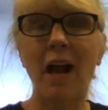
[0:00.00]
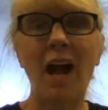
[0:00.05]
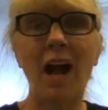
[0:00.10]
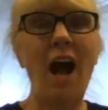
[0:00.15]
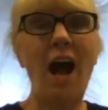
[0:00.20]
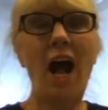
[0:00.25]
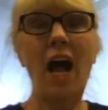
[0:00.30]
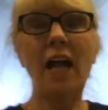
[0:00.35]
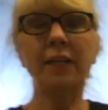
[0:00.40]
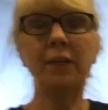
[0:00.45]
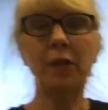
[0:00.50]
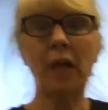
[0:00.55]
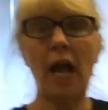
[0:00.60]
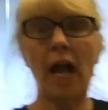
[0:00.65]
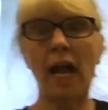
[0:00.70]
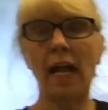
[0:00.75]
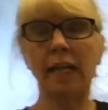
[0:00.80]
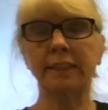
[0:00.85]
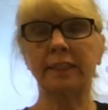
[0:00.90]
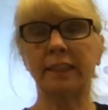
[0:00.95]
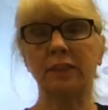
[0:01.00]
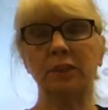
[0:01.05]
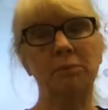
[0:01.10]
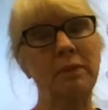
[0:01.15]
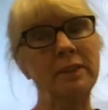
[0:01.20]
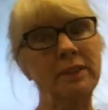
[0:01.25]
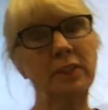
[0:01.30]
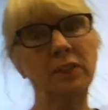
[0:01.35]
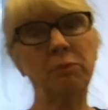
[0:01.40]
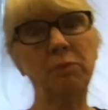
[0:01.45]
Hi, you guys, it's
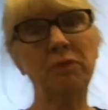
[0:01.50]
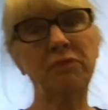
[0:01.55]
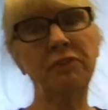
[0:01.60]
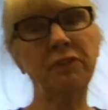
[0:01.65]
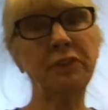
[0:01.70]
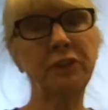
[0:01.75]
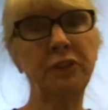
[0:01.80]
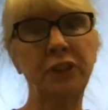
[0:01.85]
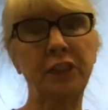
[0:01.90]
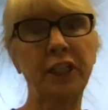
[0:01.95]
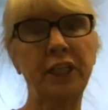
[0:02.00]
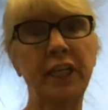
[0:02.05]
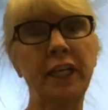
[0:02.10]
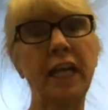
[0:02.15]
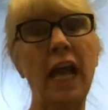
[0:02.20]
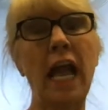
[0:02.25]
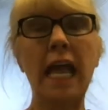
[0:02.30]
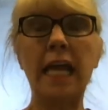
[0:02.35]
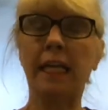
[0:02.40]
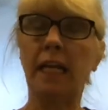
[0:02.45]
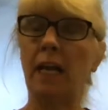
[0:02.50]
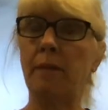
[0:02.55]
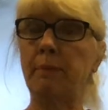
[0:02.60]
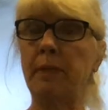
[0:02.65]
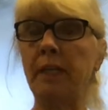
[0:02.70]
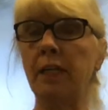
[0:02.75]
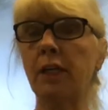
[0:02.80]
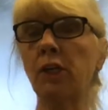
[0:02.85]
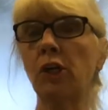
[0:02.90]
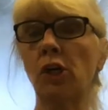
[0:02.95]
Mrs. Mafucci, and I'm
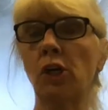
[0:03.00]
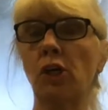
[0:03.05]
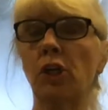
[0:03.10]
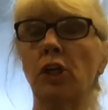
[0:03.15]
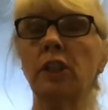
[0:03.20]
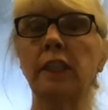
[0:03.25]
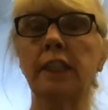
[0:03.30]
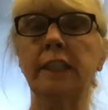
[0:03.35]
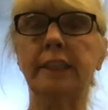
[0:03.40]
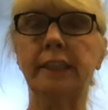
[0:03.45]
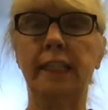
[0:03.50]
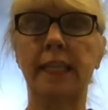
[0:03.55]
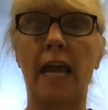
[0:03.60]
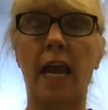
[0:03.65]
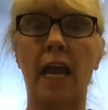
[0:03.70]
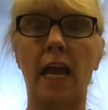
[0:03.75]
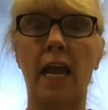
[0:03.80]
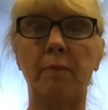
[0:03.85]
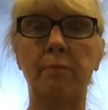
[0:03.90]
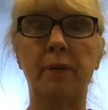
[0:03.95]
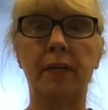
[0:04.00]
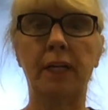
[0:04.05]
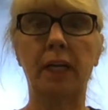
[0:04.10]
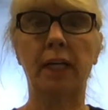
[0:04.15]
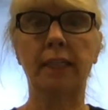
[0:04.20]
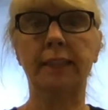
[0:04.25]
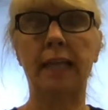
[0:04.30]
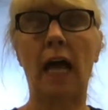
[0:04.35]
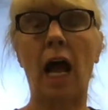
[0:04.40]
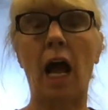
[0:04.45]
here early today
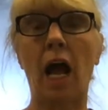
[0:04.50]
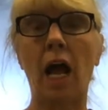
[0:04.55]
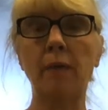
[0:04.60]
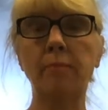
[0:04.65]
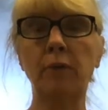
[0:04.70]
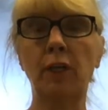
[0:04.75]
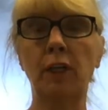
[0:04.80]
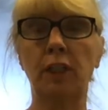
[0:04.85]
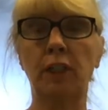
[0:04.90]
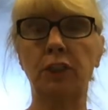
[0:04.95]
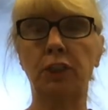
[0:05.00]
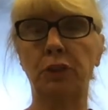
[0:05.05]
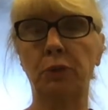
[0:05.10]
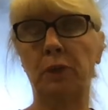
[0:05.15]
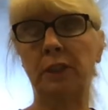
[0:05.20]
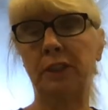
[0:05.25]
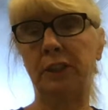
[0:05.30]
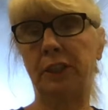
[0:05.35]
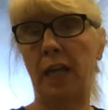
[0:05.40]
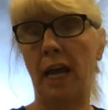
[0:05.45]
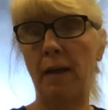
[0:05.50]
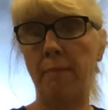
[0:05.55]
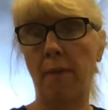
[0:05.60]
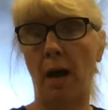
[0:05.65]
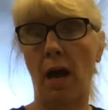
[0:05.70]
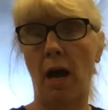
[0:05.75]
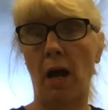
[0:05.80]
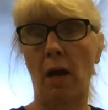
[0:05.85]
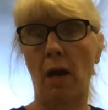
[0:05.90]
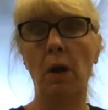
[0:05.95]
because I'm going to do a
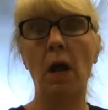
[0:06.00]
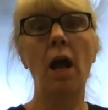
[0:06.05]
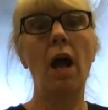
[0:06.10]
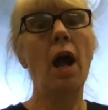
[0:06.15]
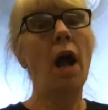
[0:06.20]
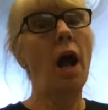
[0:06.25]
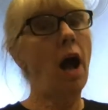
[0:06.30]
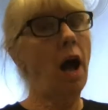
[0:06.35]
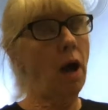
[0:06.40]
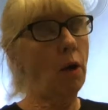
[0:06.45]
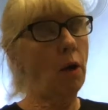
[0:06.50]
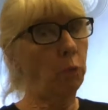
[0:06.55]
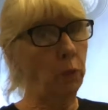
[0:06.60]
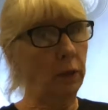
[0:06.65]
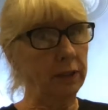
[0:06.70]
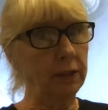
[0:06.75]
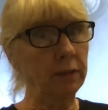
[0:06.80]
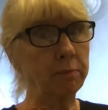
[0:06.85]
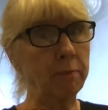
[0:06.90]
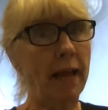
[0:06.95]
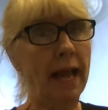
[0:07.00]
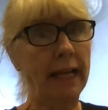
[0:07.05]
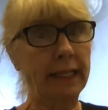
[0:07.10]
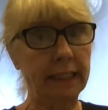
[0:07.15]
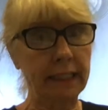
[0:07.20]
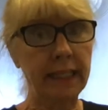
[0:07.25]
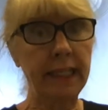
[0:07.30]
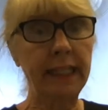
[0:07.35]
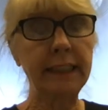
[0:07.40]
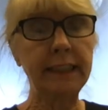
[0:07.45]
demo with
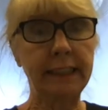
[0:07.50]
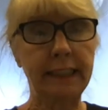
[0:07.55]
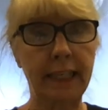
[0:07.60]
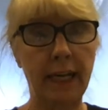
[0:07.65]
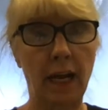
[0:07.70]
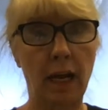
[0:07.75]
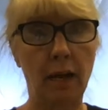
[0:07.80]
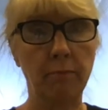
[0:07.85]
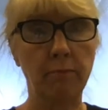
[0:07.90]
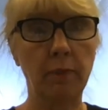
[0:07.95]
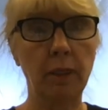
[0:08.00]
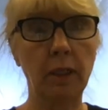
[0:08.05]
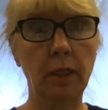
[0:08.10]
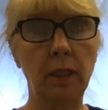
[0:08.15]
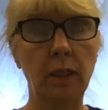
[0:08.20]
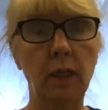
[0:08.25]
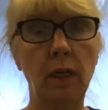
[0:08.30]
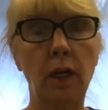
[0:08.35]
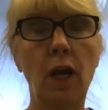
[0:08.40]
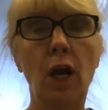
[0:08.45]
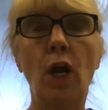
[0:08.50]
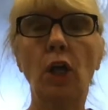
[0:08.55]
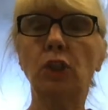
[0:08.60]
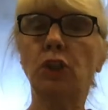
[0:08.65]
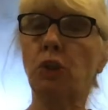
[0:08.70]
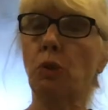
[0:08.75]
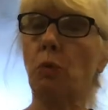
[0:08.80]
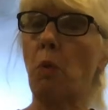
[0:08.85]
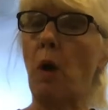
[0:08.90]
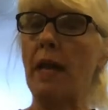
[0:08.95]
magnesium.
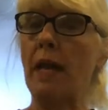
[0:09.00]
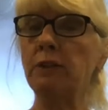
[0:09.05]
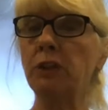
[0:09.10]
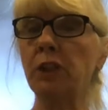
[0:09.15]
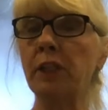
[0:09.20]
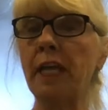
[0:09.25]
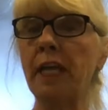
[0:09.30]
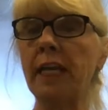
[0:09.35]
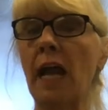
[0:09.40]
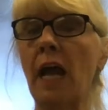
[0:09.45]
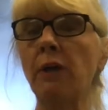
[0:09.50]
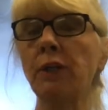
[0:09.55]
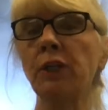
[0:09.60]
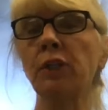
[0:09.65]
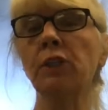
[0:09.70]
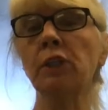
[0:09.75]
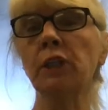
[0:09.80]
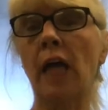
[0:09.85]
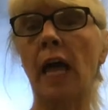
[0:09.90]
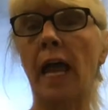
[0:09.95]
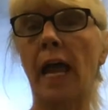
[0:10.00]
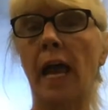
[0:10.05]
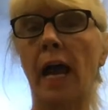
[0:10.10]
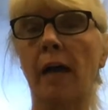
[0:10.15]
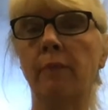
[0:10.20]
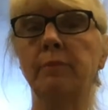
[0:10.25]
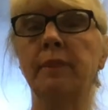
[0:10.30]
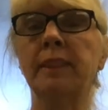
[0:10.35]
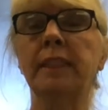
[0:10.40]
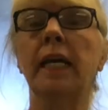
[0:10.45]
So, why don't you get out your
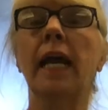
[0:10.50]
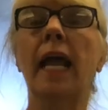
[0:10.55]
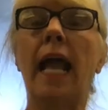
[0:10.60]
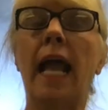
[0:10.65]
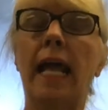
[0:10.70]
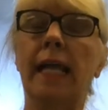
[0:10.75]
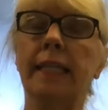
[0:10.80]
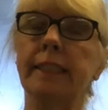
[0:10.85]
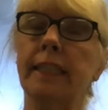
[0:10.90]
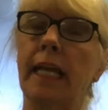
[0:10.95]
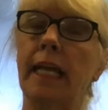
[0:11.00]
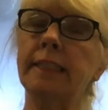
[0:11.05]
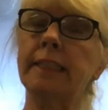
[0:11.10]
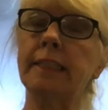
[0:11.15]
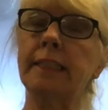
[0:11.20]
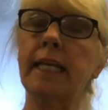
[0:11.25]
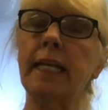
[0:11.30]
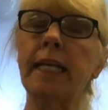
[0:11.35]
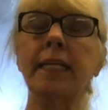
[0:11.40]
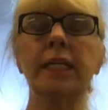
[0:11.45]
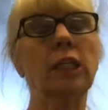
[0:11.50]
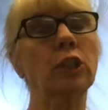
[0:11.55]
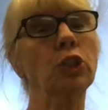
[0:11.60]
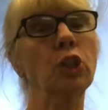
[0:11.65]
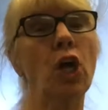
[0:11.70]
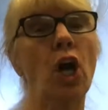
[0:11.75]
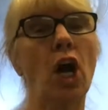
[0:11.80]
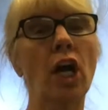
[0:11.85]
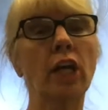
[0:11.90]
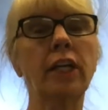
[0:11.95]
labs and let's take a
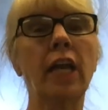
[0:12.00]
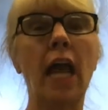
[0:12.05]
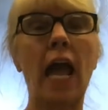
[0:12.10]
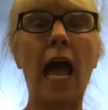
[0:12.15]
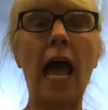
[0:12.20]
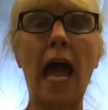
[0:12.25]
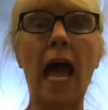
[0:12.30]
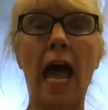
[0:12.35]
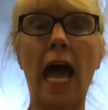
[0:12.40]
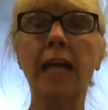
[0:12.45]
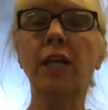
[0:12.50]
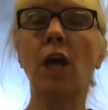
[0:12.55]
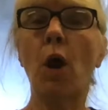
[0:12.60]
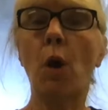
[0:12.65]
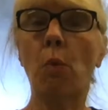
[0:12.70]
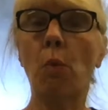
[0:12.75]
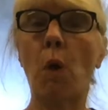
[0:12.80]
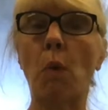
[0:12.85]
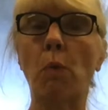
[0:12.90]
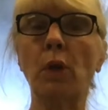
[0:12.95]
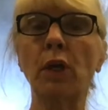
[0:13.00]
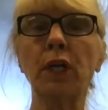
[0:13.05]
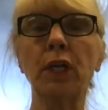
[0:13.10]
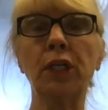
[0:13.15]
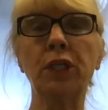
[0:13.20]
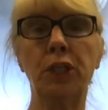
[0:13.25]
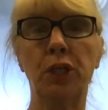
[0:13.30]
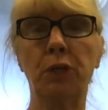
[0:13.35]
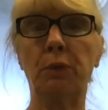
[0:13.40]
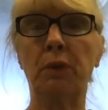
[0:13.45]
look at what we're
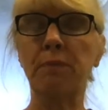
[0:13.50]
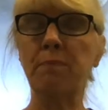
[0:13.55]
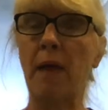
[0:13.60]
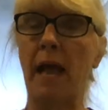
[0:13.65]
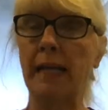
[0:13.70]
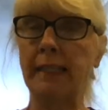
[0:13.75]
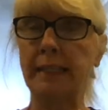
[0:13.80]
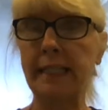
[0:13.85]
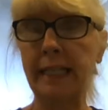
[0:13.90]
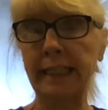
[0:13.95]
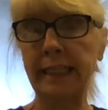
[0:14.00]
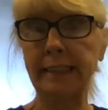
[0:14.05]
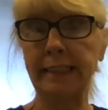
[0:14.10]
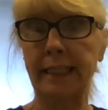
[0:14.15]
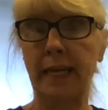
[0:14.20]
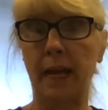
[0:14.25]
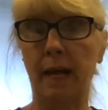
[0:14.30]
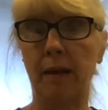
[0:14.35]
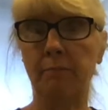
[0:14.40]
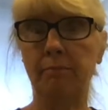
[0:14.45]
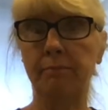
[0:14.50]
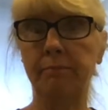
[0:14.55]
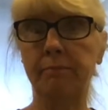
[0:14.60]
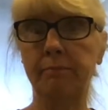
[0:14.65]
going to do with magnesium.